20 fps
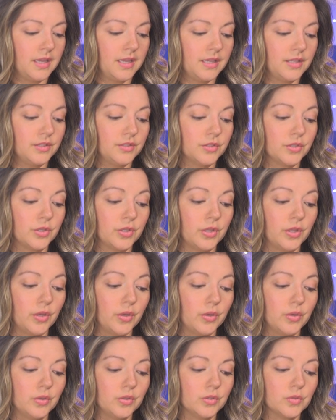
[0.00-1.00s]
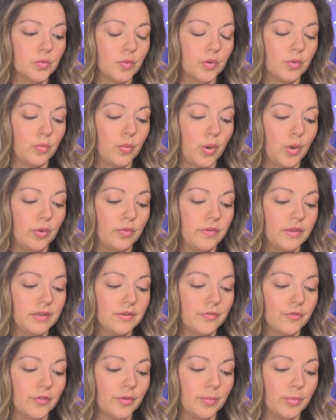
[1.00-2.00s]
His clothes were
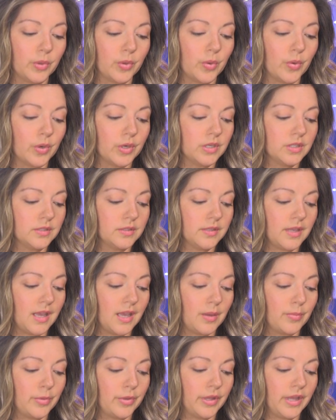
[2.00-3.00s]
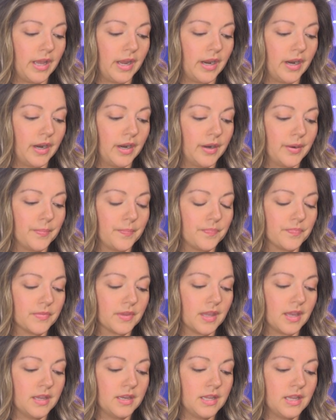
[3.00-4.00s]
woven from coarse camel hair,
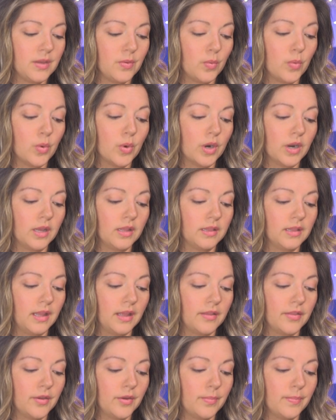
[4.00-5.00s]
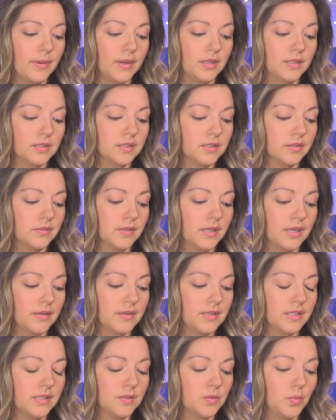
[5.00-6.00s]
and he wore a leather belt
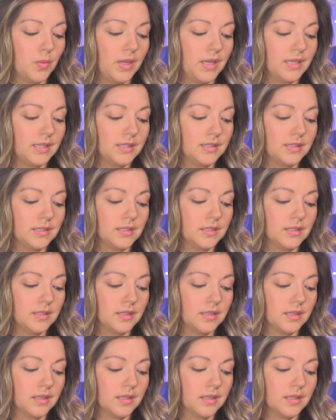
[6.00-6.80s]
around his waist.